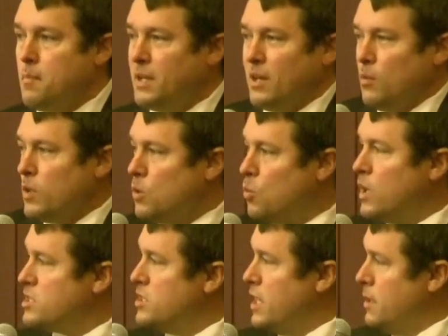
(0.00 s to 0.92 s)
But it really
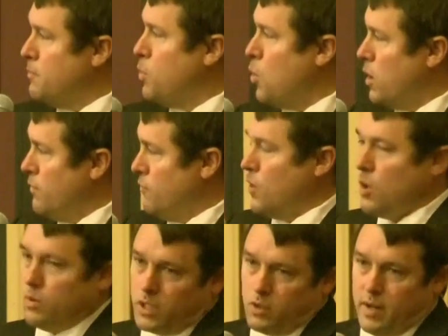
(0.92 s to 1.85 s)
wasn't an important
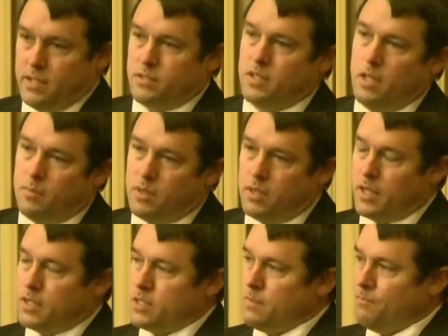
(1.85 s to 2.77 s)
vote in the grand scheme of
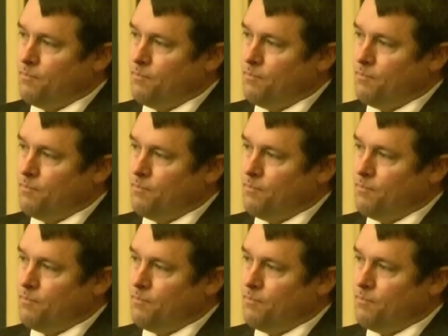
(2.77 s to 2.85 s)
things.